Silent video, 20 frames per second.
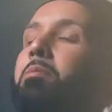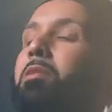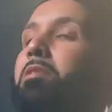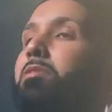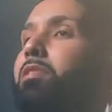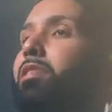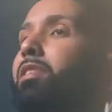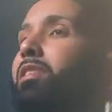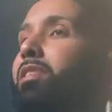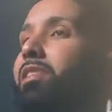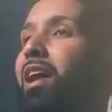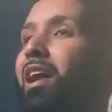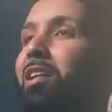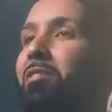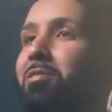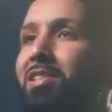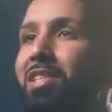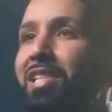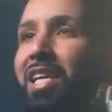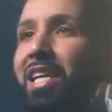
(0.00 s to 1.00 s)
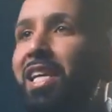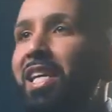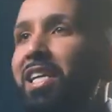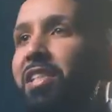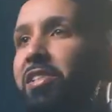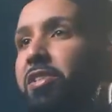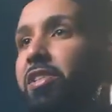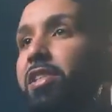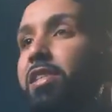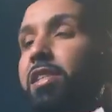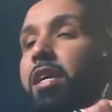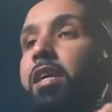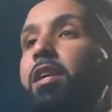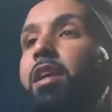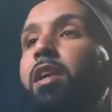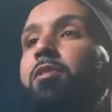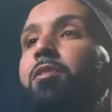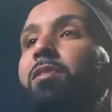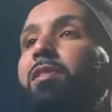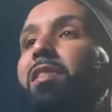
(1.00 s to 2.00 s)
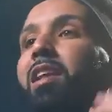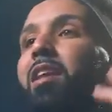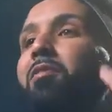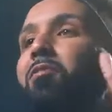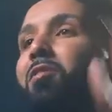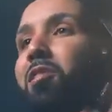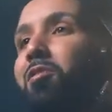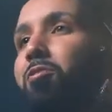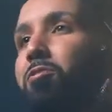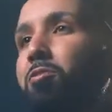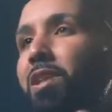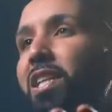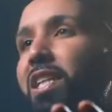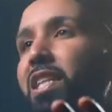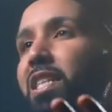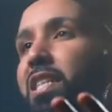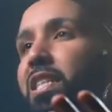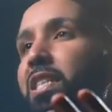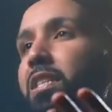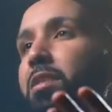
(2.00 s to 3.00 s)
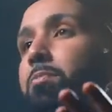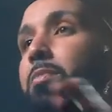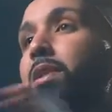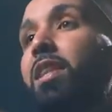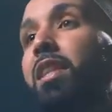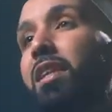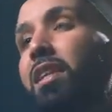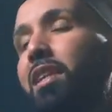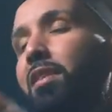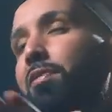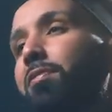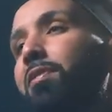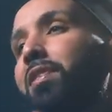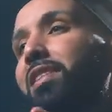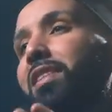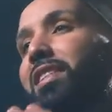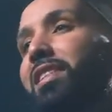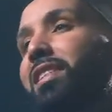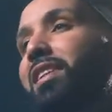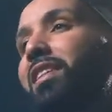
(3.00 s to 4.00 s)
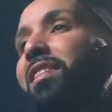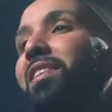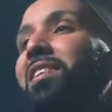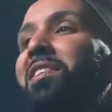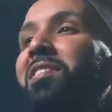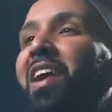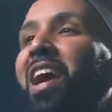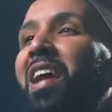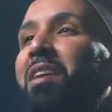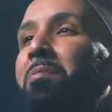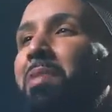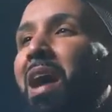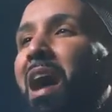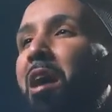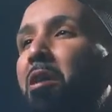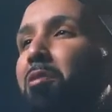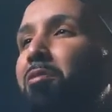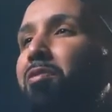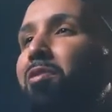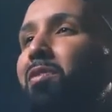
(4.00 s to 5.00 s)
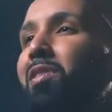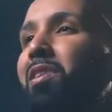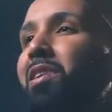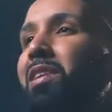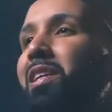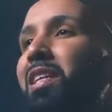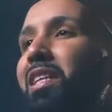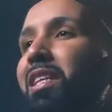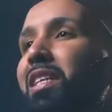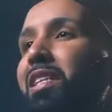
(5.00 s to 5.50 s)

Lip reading: And most of the scholars say it's just another level of witness, but the difference is clear and powerful.